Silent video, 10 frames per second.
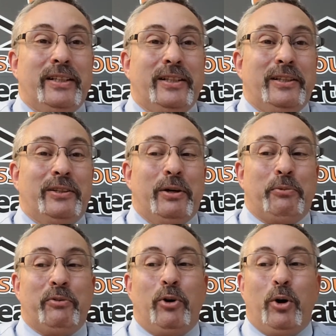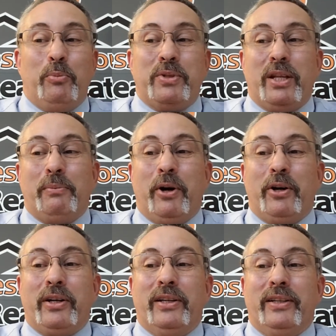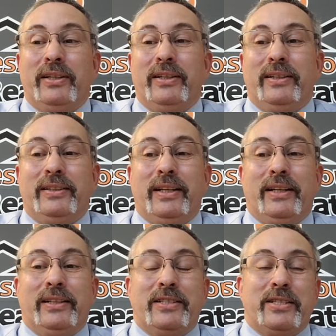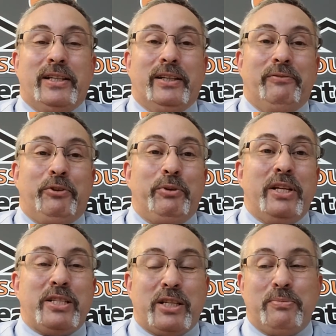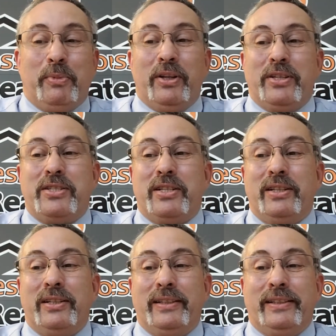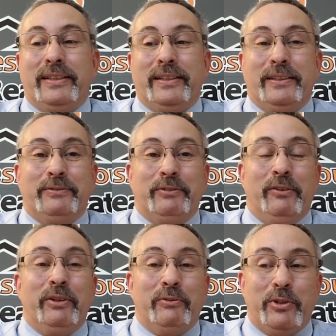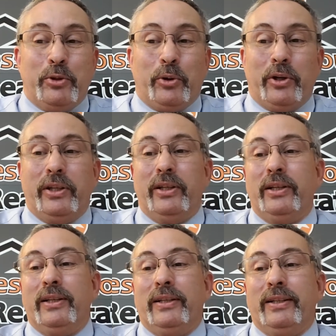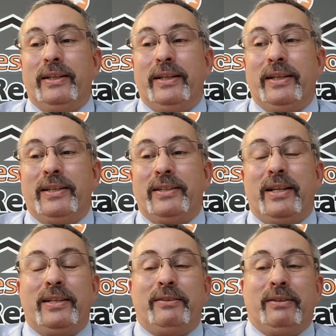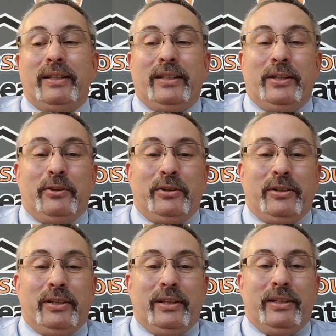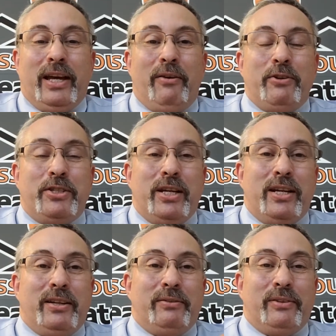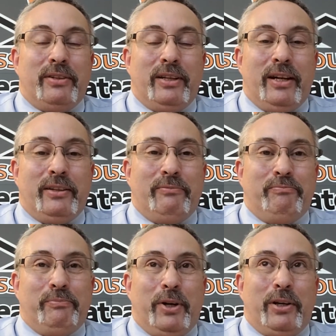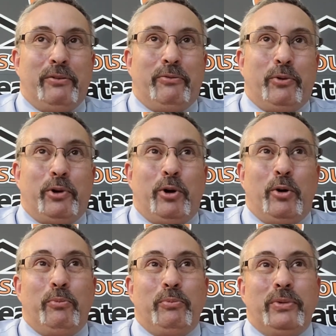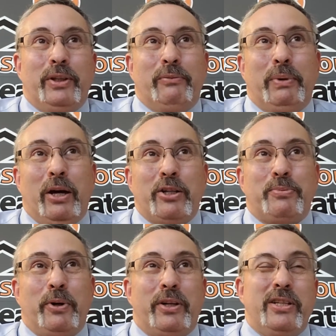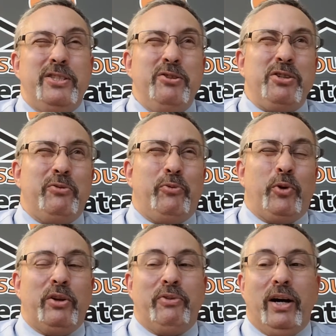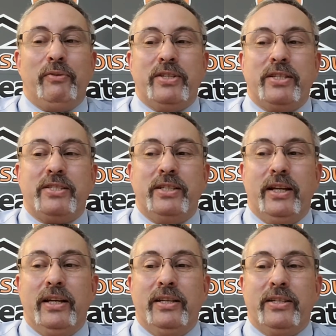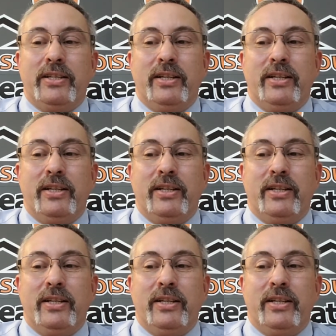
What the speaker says: number of homes on the market that is 3 to 6 months of inventory, and that the average day on market for a home in the balanced market is usually 45 to 60 days.